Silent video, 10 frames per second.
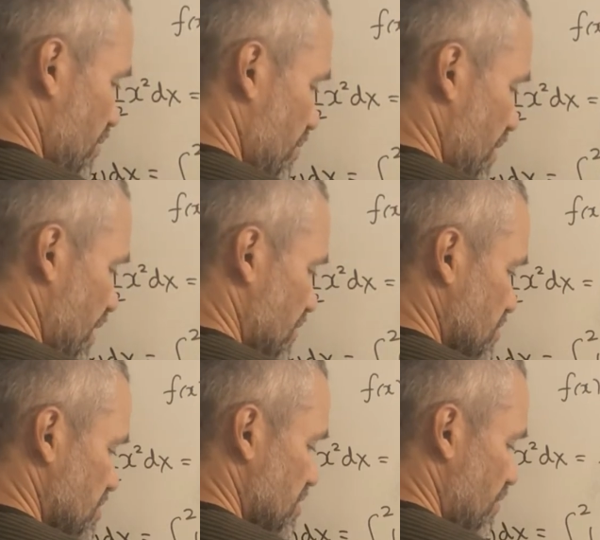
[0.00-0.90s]
minus
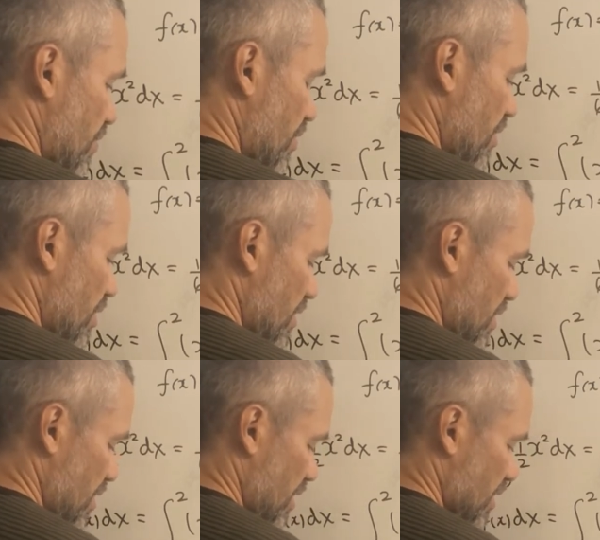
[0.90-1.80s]
0,
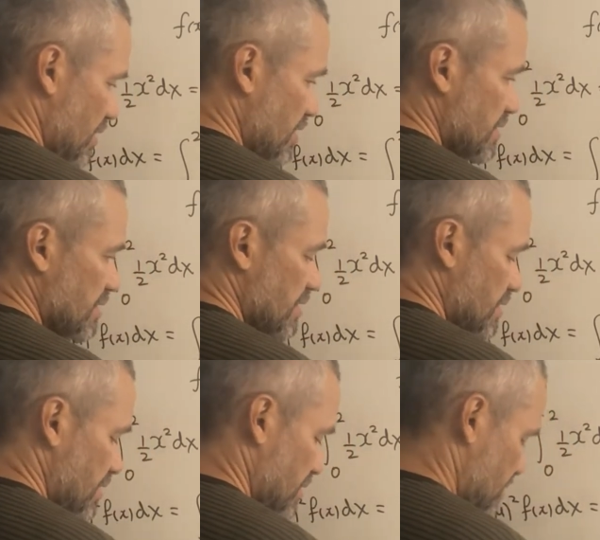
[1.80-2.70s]
and this
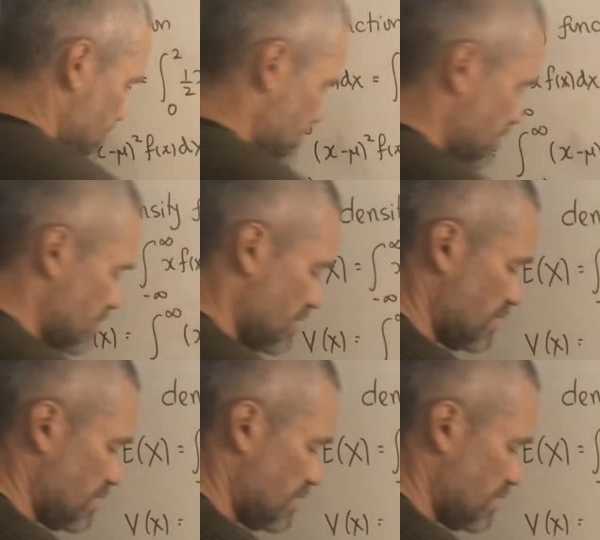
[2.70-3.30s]
is